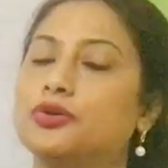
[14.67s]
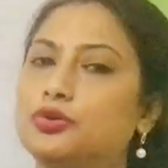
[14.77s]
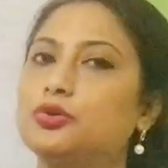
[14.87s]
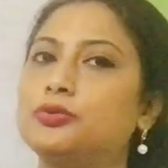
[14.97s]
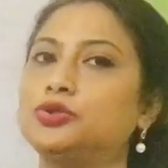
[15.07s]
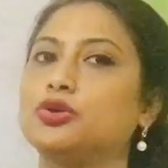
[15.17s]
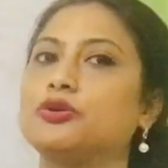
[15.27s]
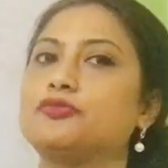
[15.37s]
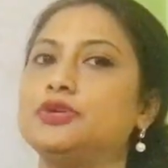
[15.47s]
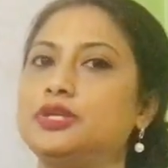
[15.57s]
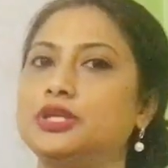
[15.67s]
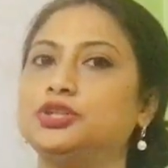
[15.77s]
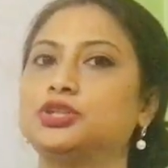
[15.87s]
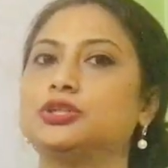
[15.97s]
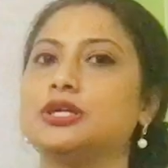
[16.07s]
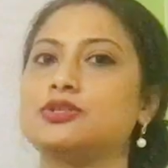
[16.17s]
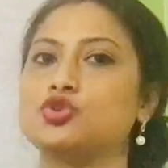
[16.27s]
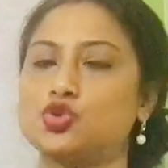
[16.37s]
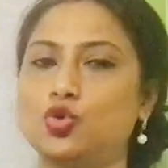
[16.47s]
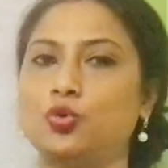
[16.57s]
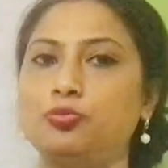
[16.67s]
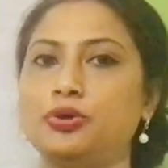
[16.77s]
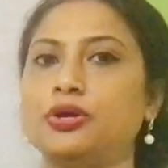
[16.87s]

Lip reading: Human Geography, Nature and Scope.